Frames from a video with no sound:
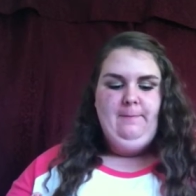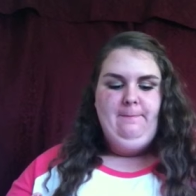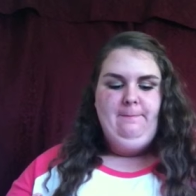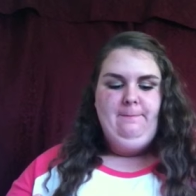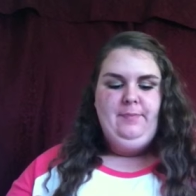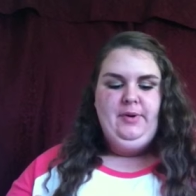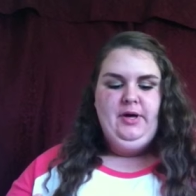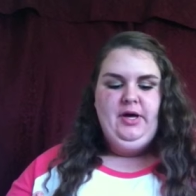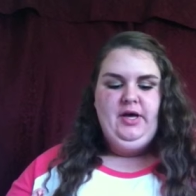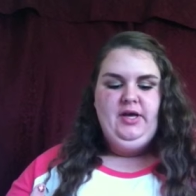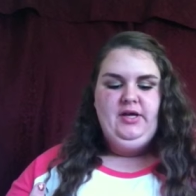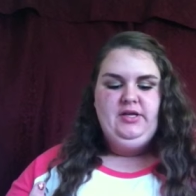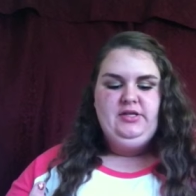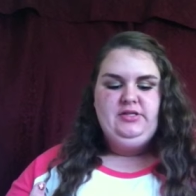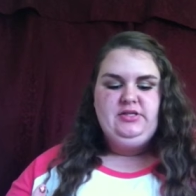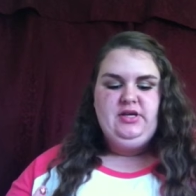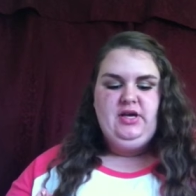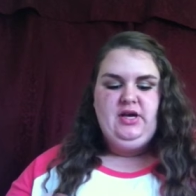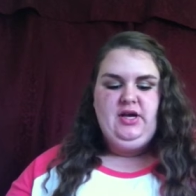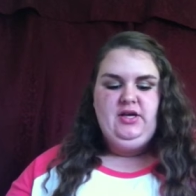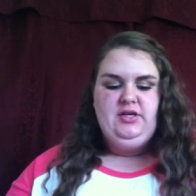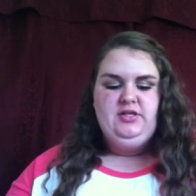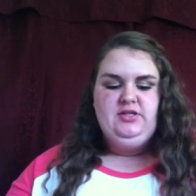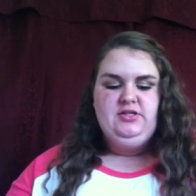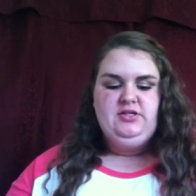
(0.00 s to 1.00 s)
but
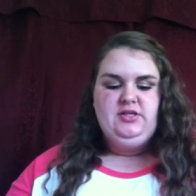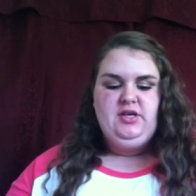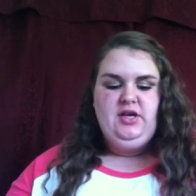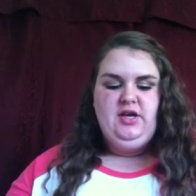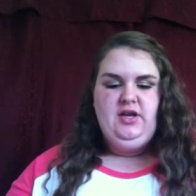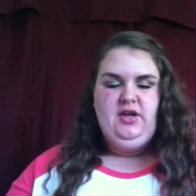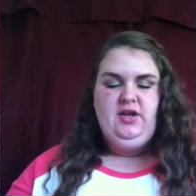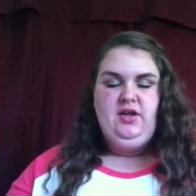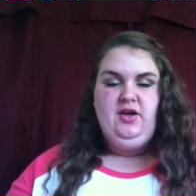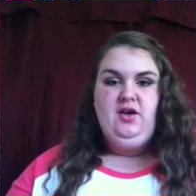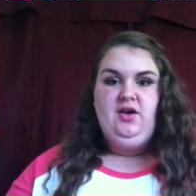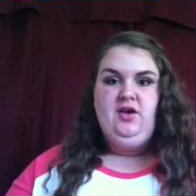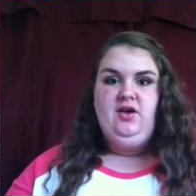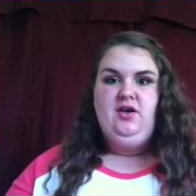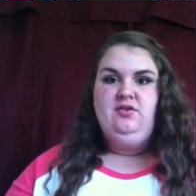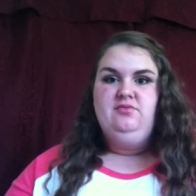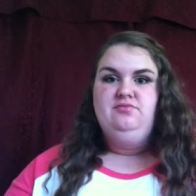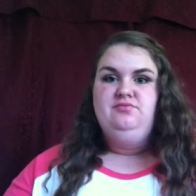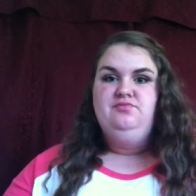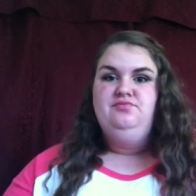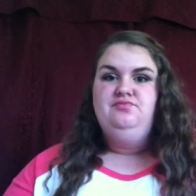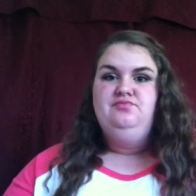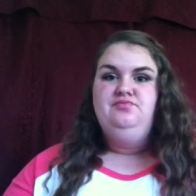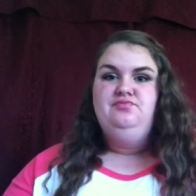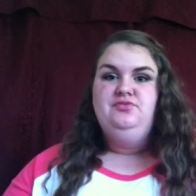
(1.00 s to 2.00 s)
I just kind of
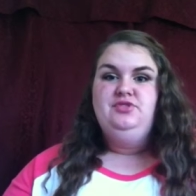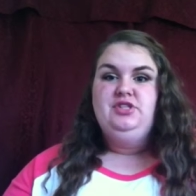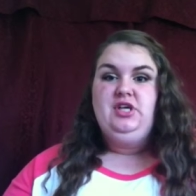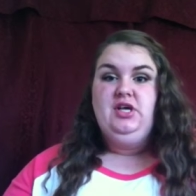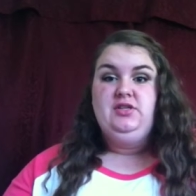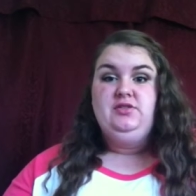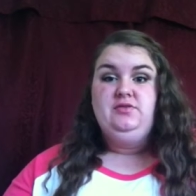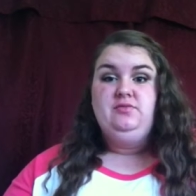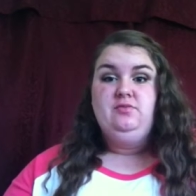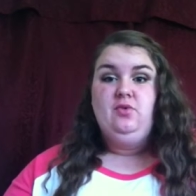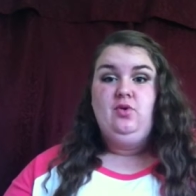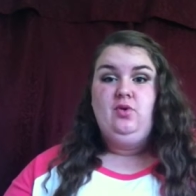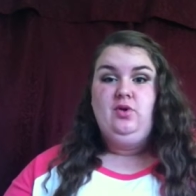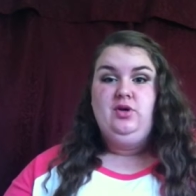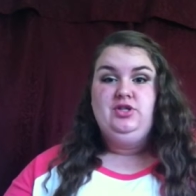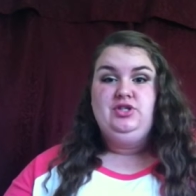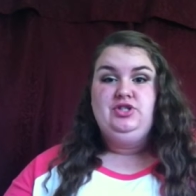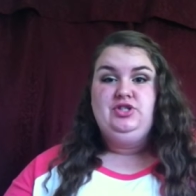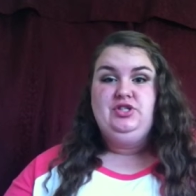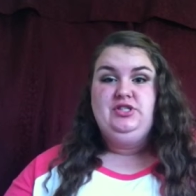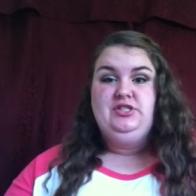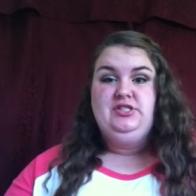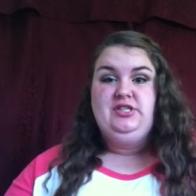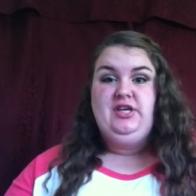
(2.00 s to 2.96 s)
saw some questions